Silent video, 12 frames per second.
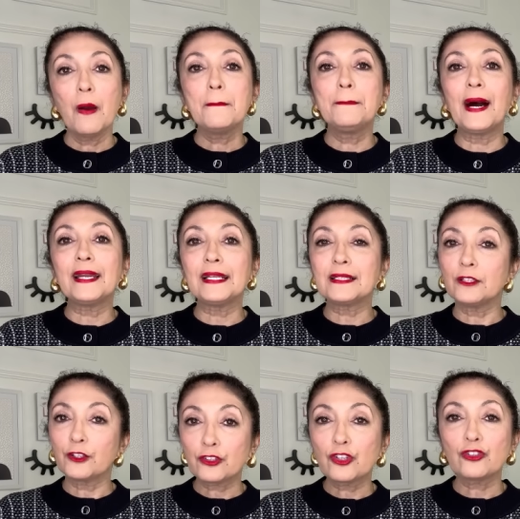but it
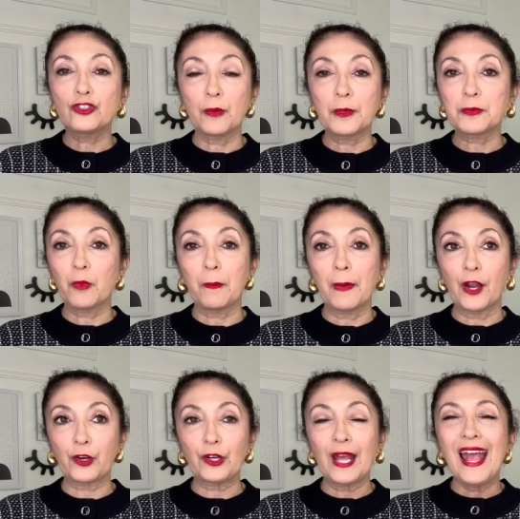looks so much more
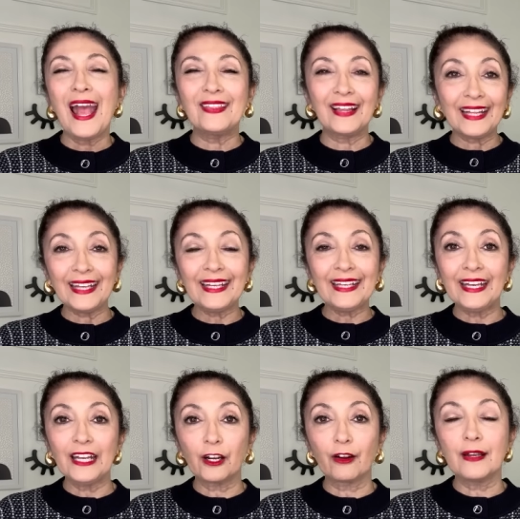modern. And the key
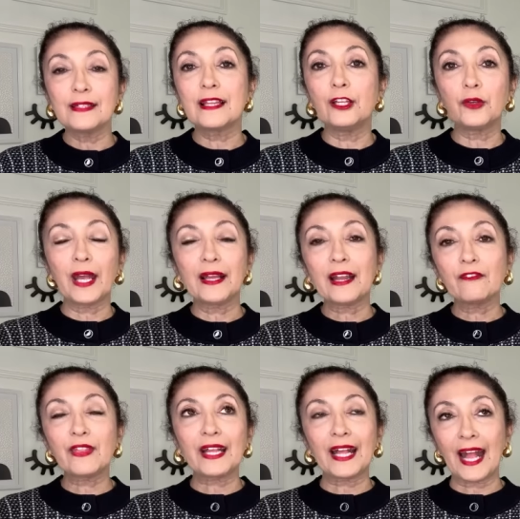here is that you can't have
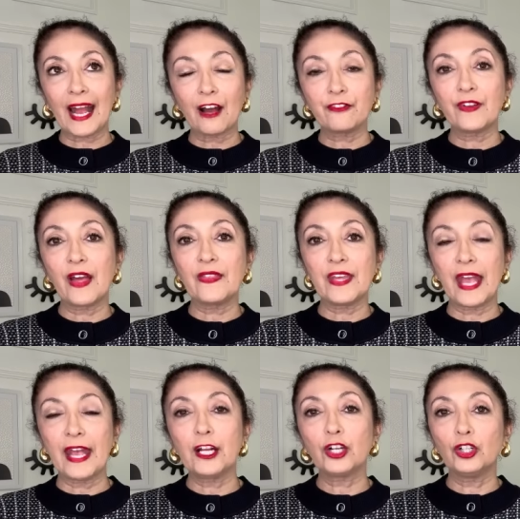the calf and the
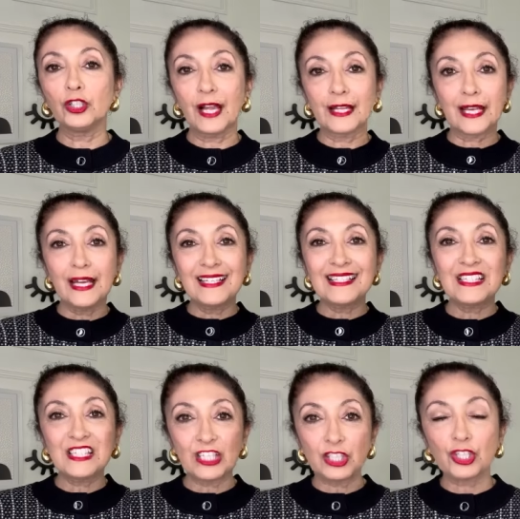ankle like
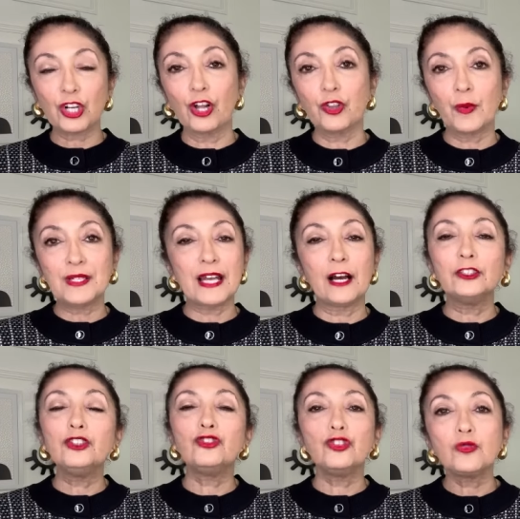cinched all the way down.
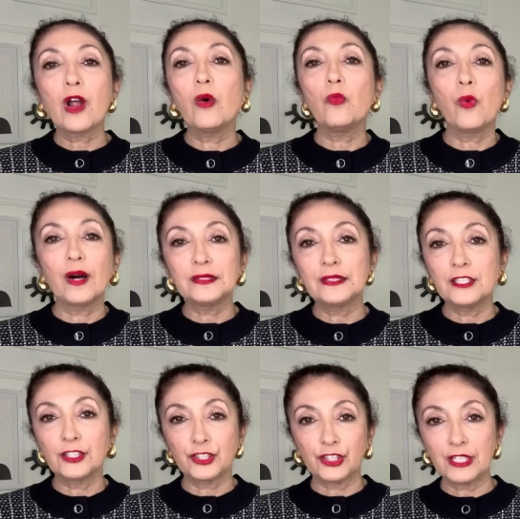You do not want
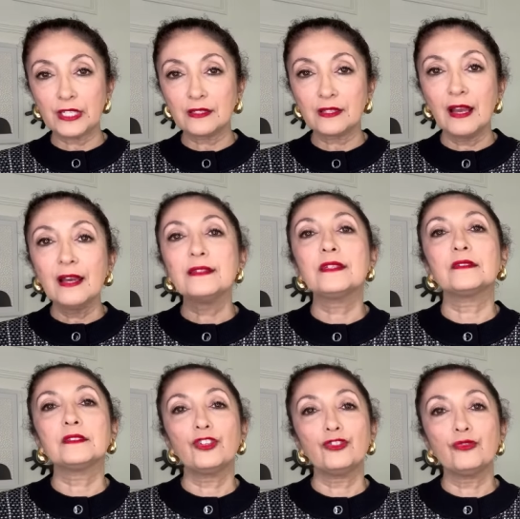these jeans to
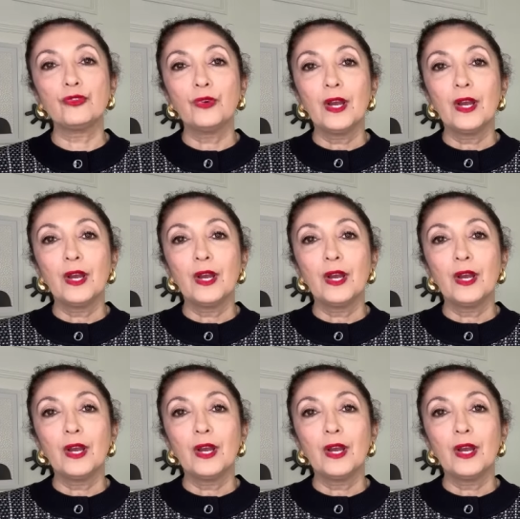to